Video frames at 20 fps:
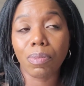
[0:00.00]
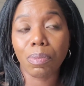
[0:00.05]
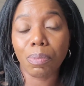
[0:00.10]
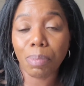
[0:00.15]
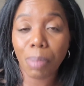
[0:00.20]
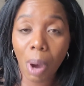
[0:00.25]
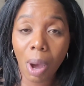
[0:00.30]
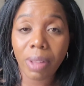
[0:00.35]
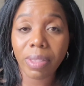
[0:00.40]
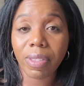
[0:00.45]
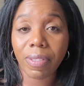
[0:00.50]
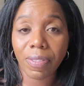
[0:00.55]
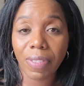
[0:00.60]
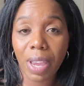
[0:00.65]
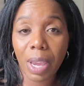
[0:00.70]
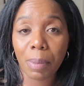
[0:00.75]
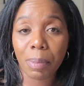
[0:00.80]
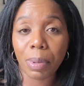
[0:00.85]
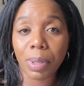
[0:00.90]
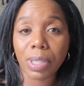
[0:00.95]
bought the
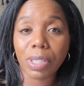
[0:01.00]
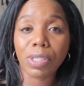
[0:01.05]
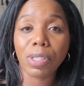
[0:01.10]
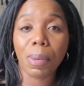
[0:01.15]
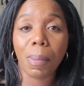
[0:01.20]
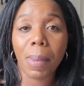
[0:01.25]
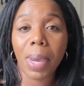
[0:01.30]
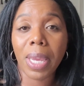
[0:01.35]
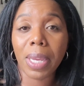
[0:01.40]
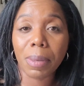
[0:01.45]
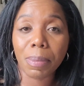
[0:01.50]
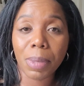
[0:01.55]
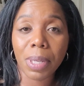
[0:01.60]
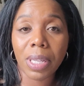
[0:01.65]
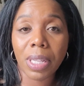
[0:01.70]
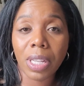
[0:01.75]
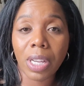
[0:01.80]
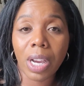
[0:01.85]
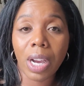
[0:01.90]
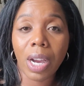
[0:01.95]
fabric to make
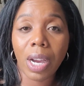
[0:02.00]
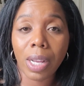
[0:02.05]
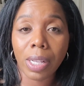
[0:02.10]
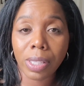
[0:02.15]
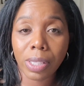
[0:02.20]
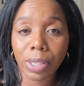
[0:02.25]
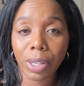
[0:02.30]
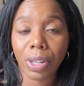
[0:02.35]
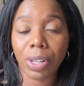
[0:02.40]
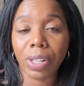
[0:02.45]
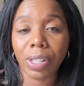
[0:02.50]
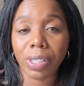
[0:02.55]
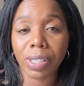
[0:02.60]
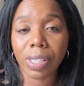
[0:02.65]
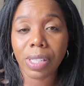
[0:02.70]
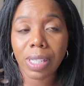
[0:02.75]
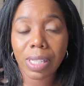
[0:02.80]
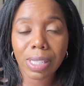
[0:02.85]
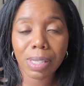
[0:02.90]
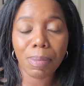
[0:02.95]
me a skirt
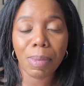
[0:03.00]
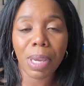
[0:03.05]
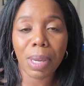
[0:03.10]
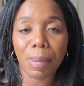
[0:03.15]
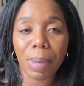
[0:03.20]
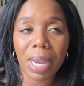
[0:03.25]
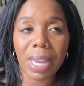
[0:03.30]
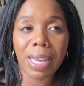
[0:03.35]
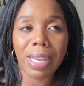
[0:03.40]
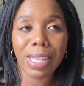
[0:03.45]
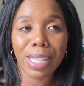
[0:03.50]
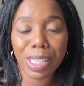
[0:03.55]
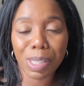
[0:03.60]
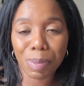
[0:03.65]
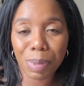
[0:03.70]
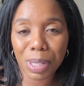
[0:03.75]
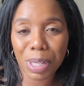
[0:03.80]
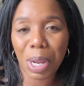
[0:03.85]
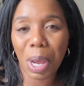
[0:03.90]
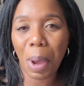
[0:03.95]
to make my
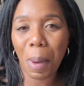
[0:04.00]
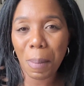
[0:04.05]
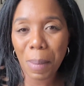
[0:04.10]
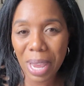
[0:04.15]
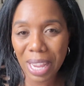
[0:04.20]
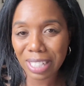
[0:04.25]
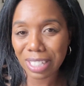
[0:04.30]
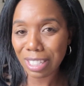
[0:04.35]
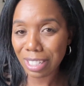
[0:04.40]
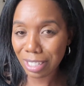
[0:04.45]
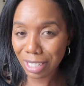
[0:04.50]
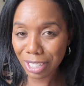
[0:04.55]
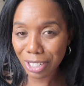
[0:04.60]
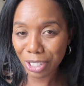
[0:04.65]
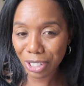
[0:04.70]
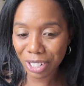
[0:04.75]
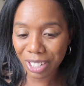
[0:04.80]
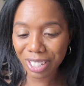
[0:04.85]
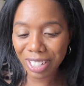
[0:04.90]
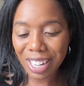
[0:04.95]
husband a matching
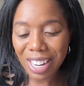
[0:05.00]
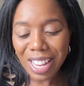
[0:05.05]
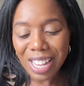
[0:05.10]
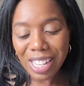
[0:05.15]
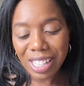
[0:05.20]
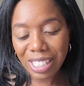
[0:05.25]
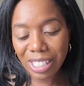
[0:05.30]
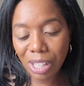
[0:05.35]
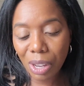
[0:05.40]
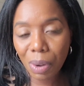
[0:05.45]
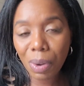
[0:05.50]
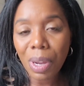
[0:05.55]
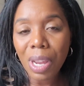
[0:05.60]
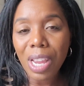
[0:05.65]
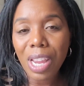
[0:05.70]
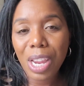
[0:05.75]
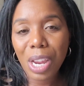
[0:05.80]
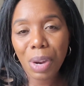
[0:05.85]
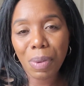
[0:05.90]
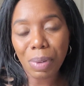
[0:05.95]
t-shirt. So
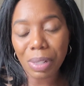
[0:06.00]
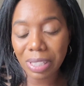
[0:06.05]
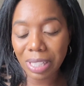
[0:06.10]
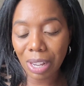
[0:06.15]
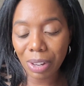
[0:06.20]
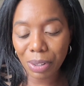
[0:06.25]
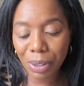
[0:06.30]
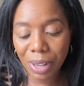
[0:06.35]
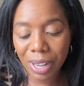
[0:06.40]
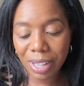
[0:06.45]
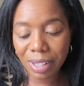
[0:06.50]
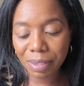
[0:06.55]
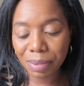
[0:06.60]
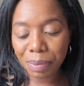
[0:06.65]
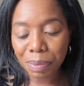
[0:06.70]
it worked out great.